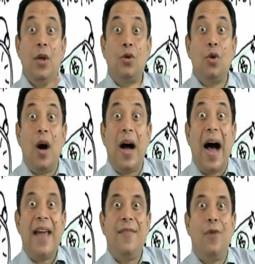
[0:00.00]
So
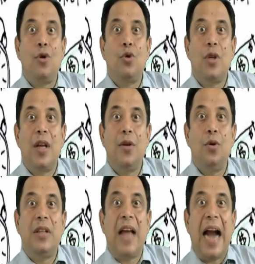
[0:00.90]
I want to tell
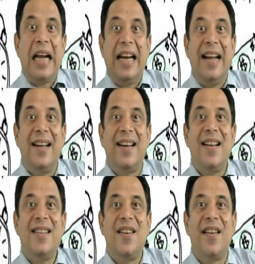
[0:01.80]
you that
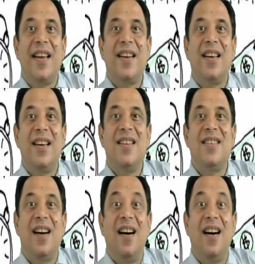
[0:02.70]
interest rate is